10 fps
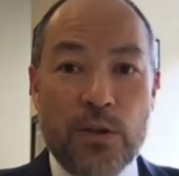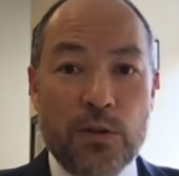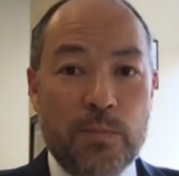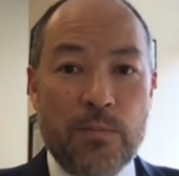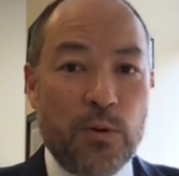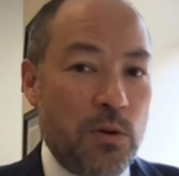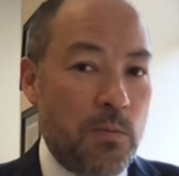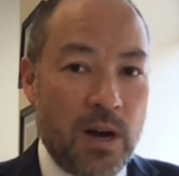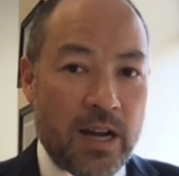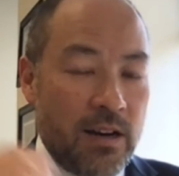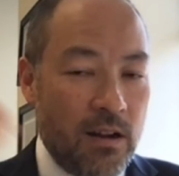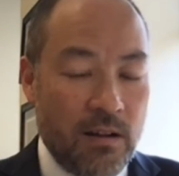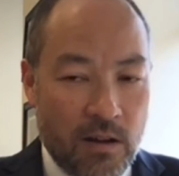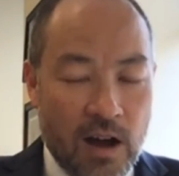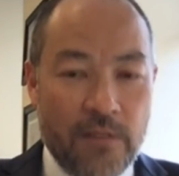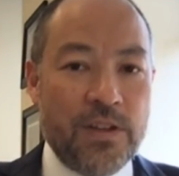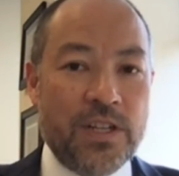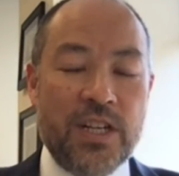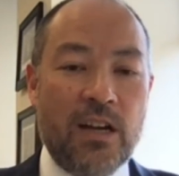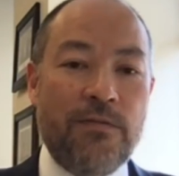those people who bought off the
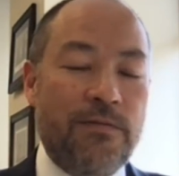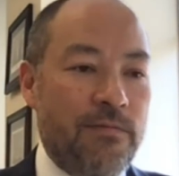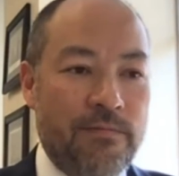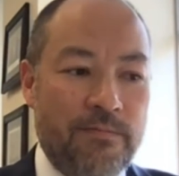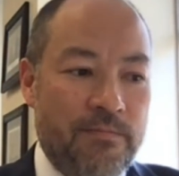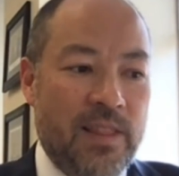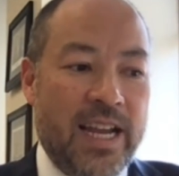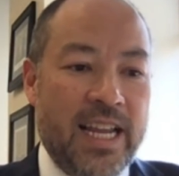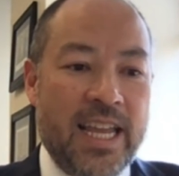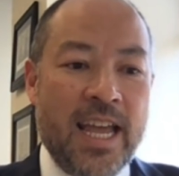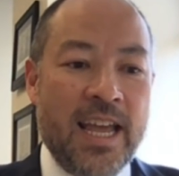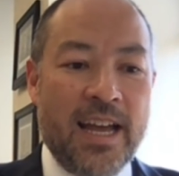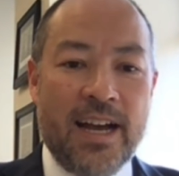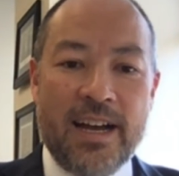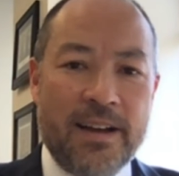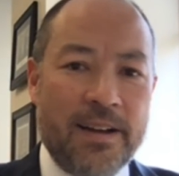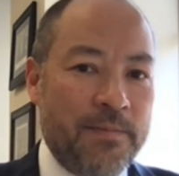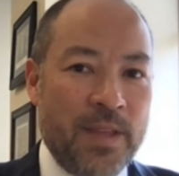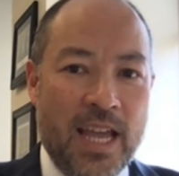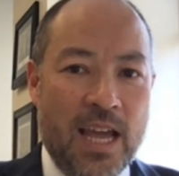shelf, like
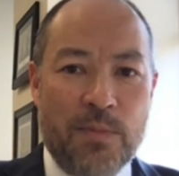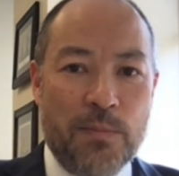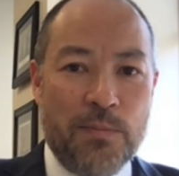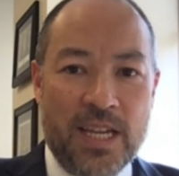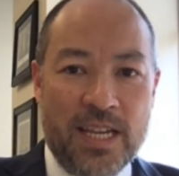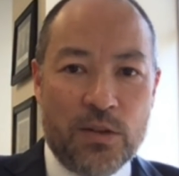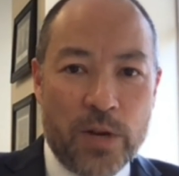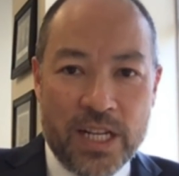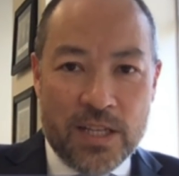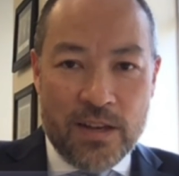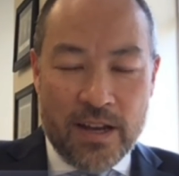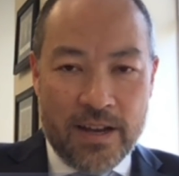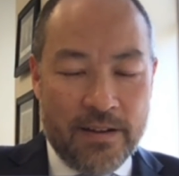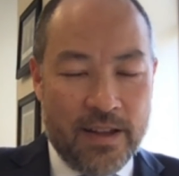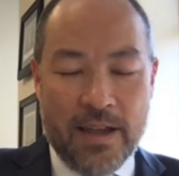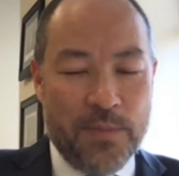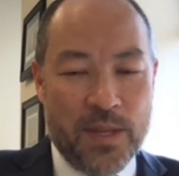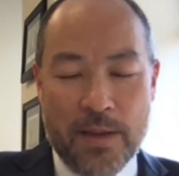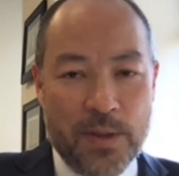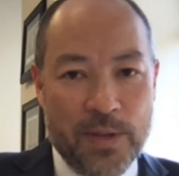M&P
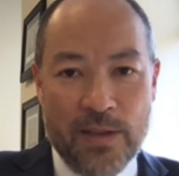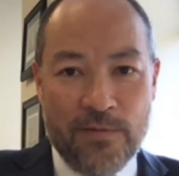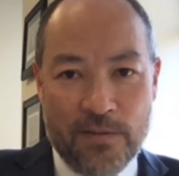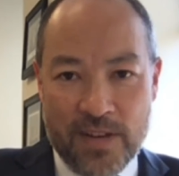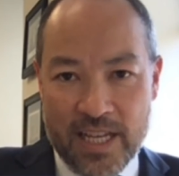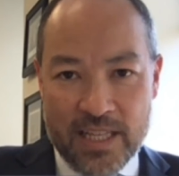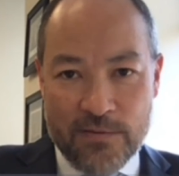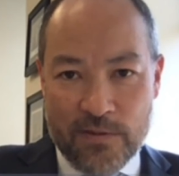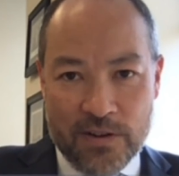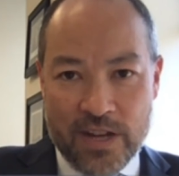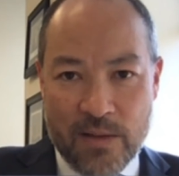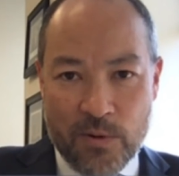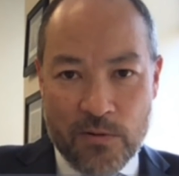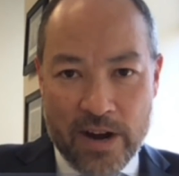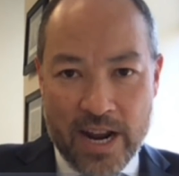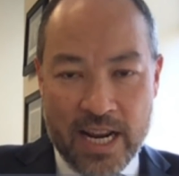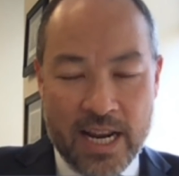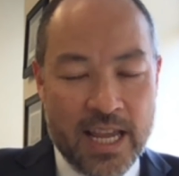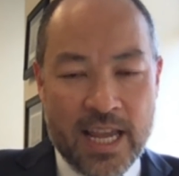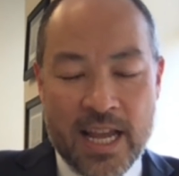15s, for example, right?
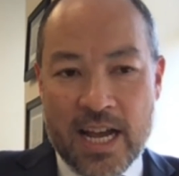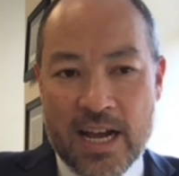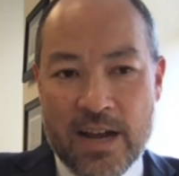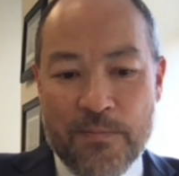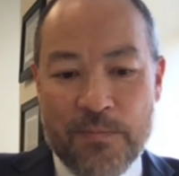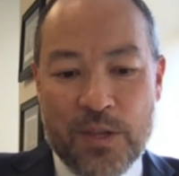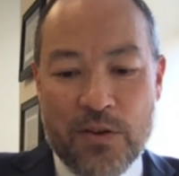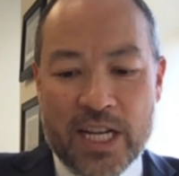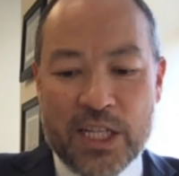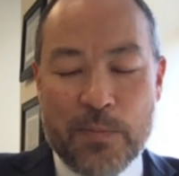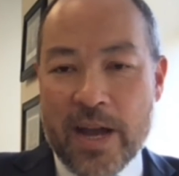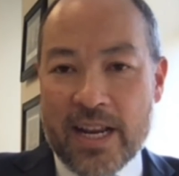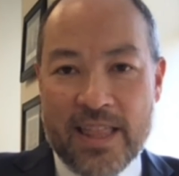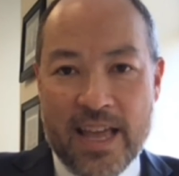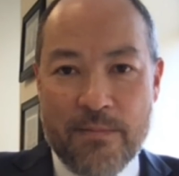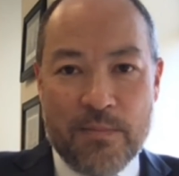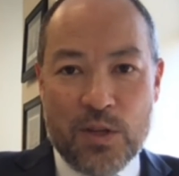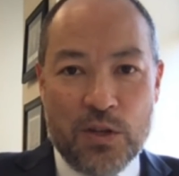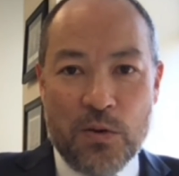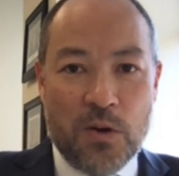Mm-hmm. To expect
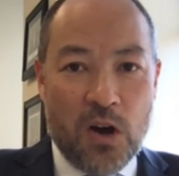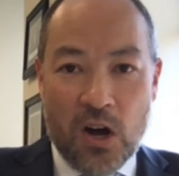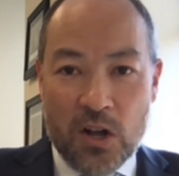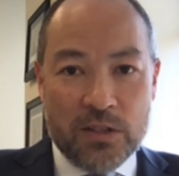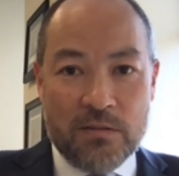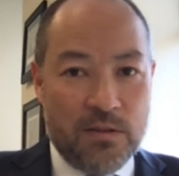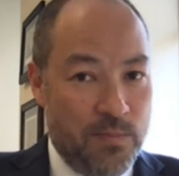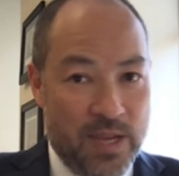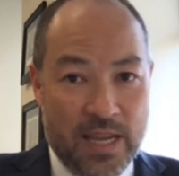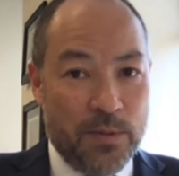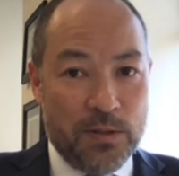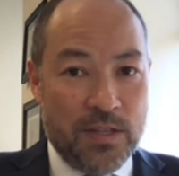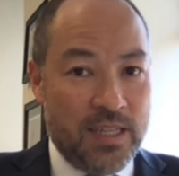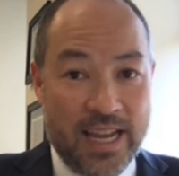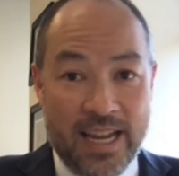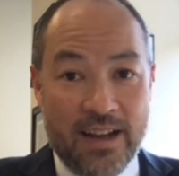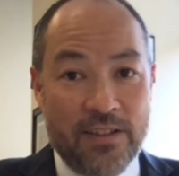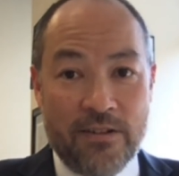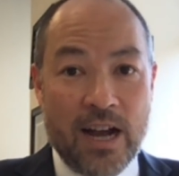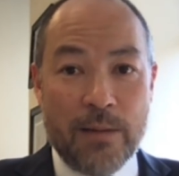them to be able to take
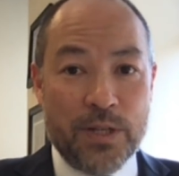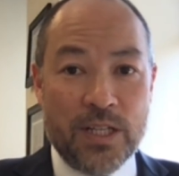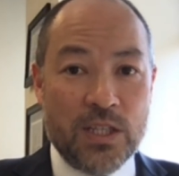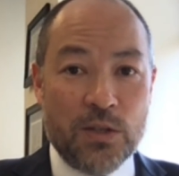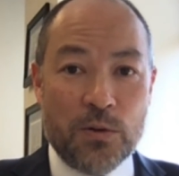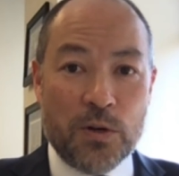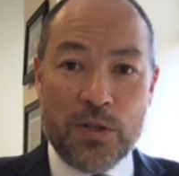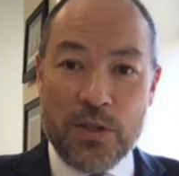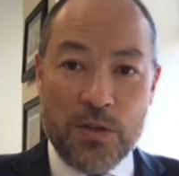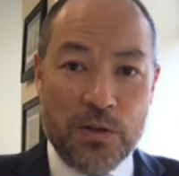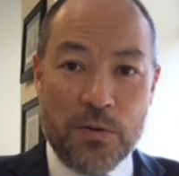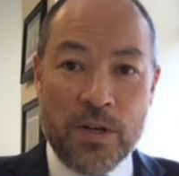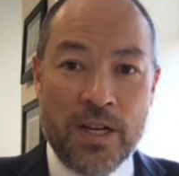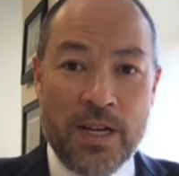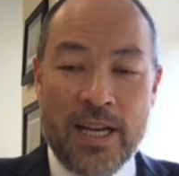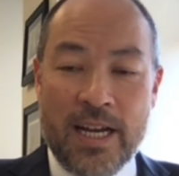other options or to